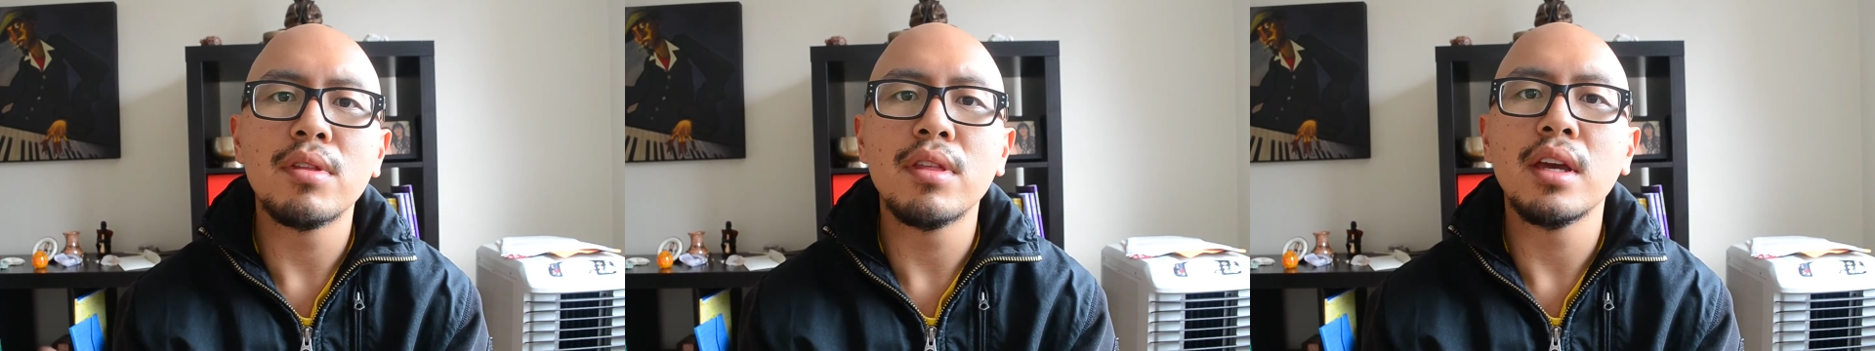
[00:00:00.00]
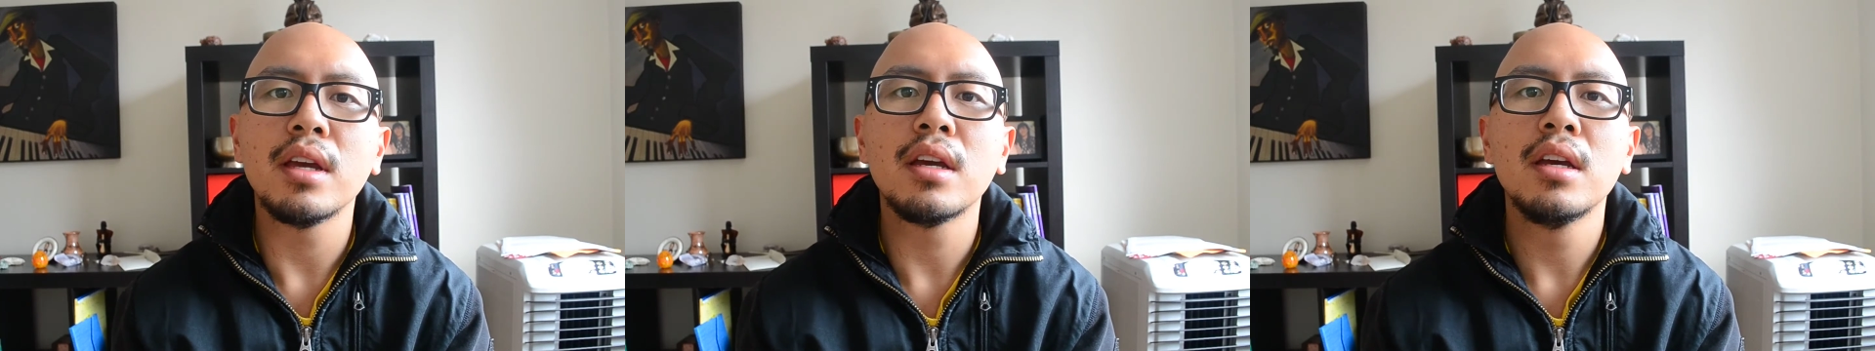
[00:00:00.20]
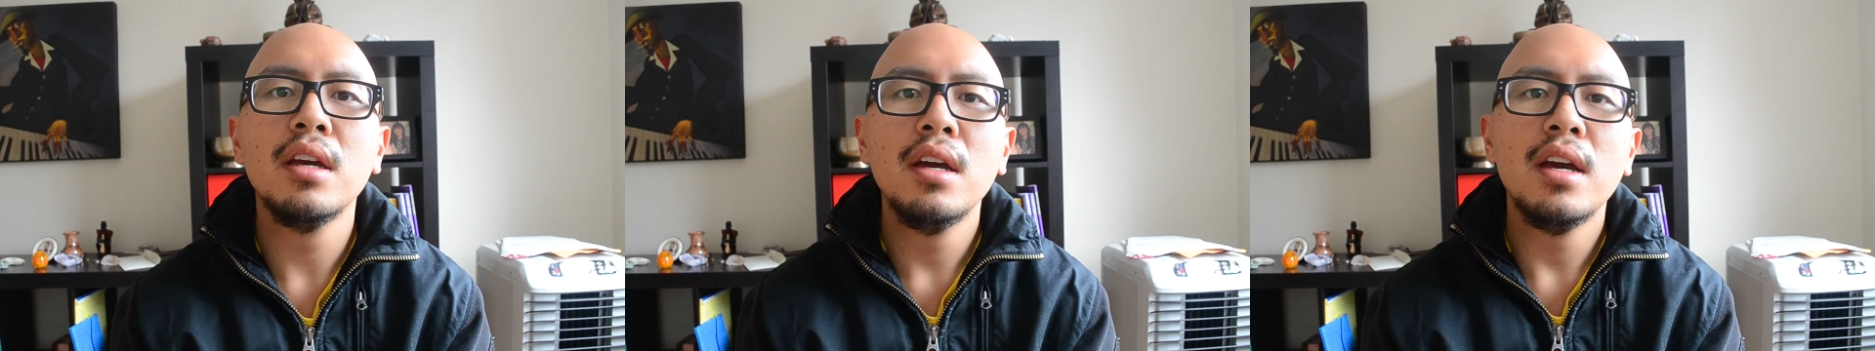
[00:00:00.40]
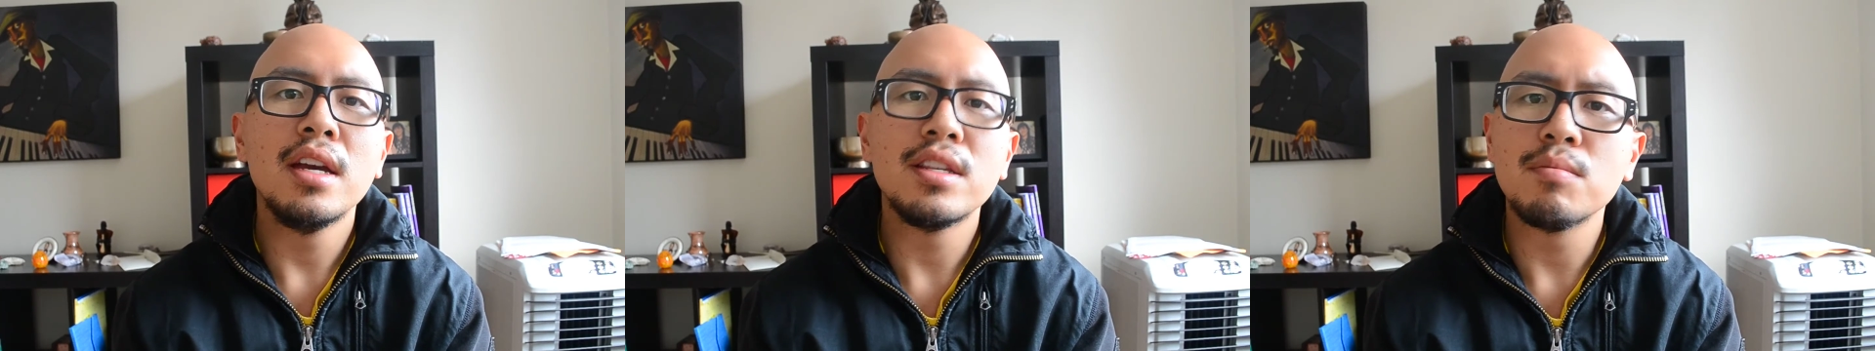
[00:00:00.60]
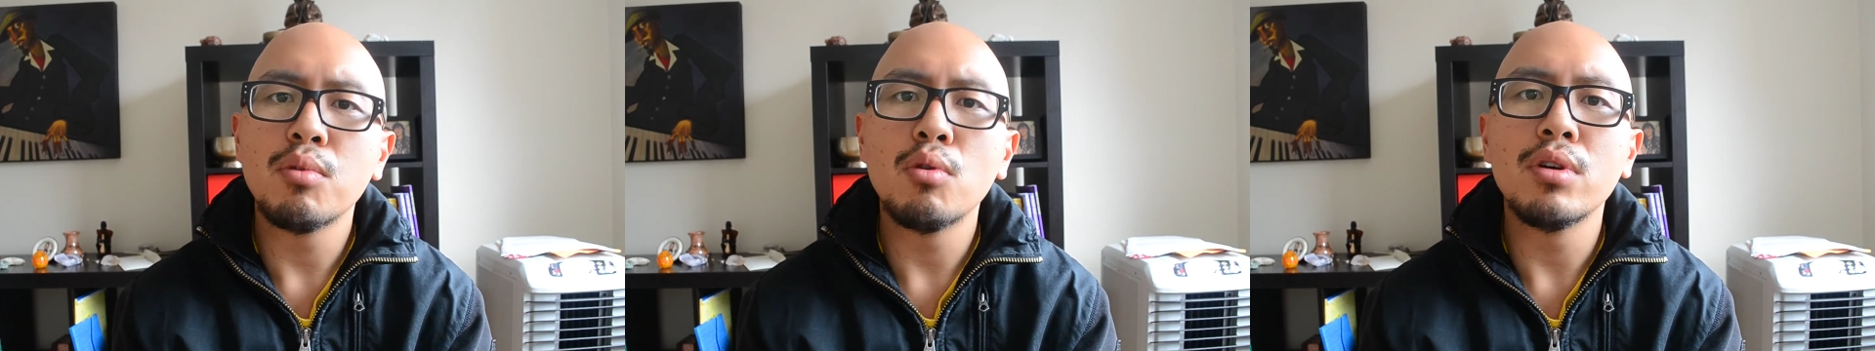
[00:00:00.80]
think
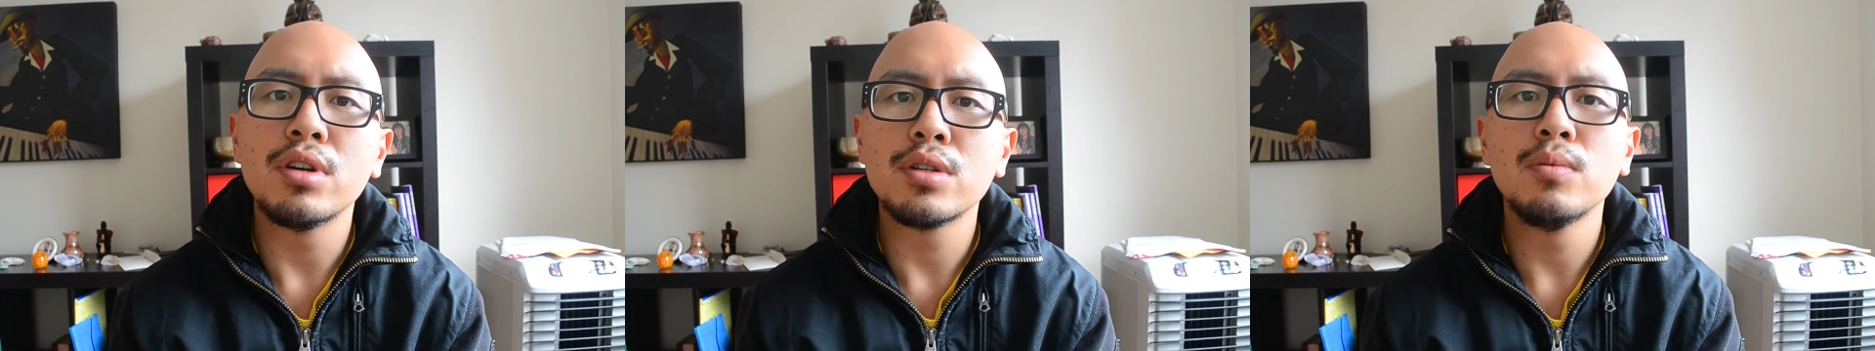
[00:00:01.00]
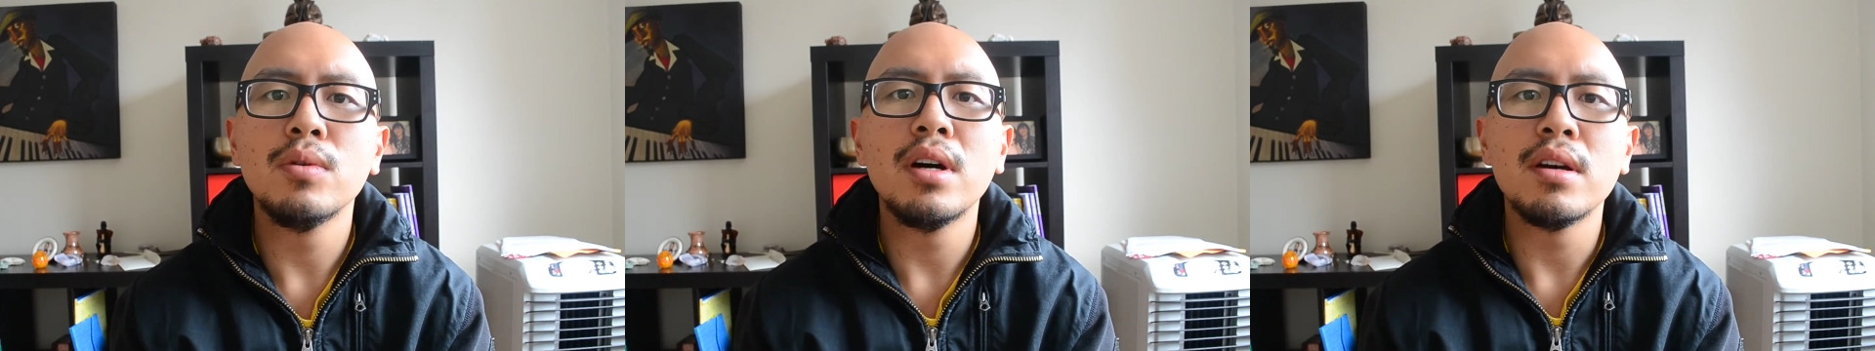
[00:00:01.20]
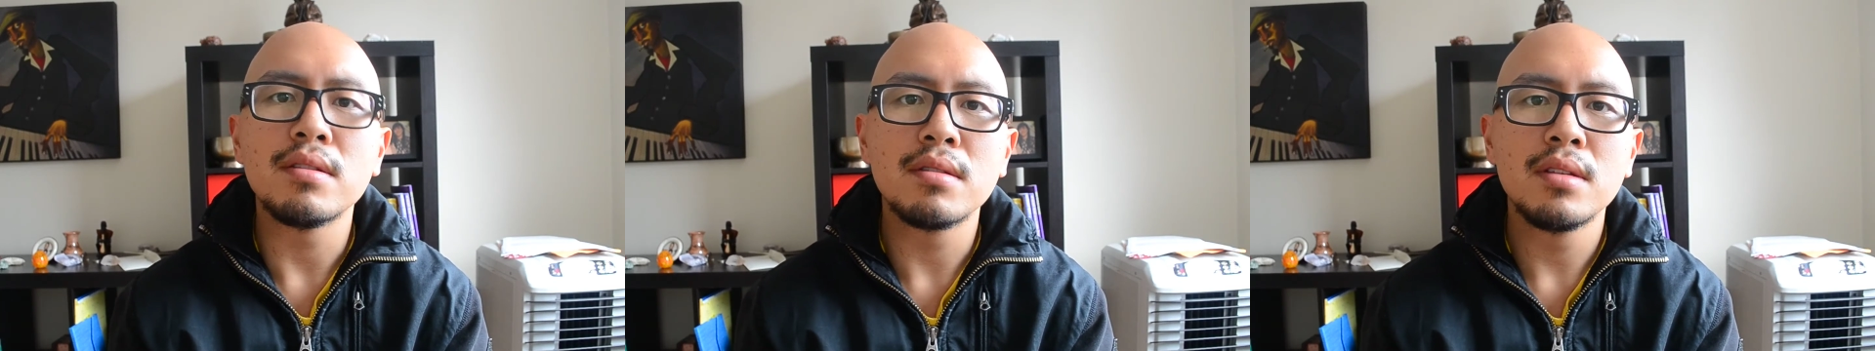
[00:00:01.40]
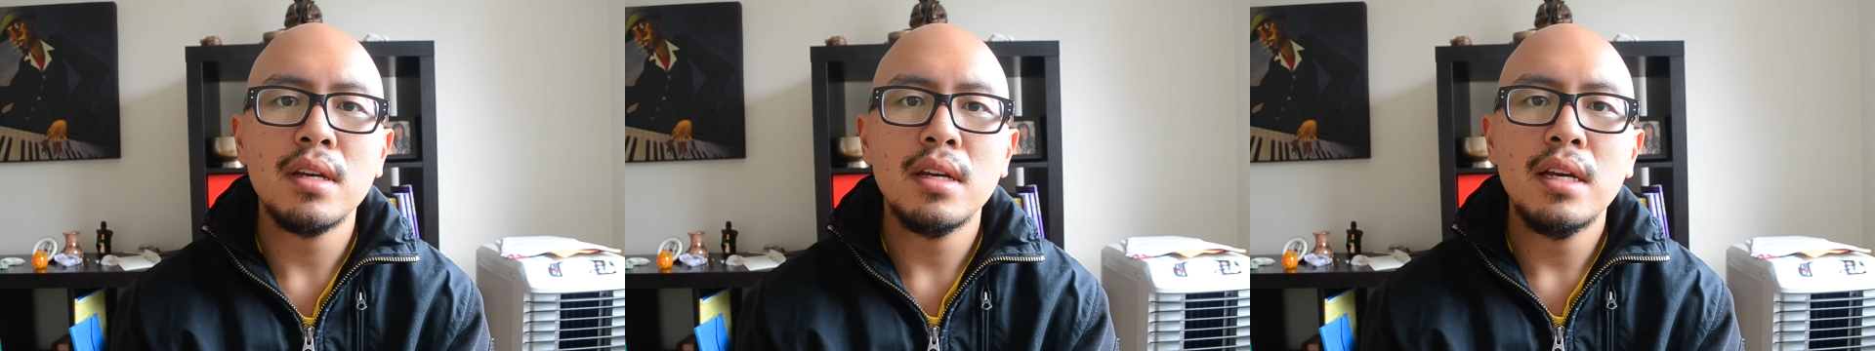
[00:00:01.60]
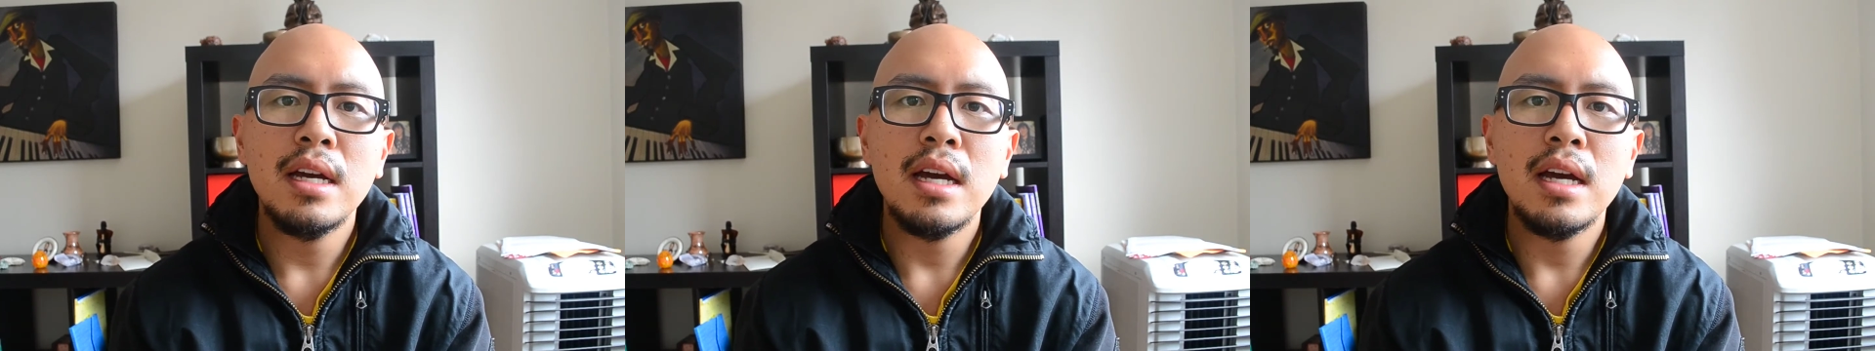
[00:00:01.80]
is important to us.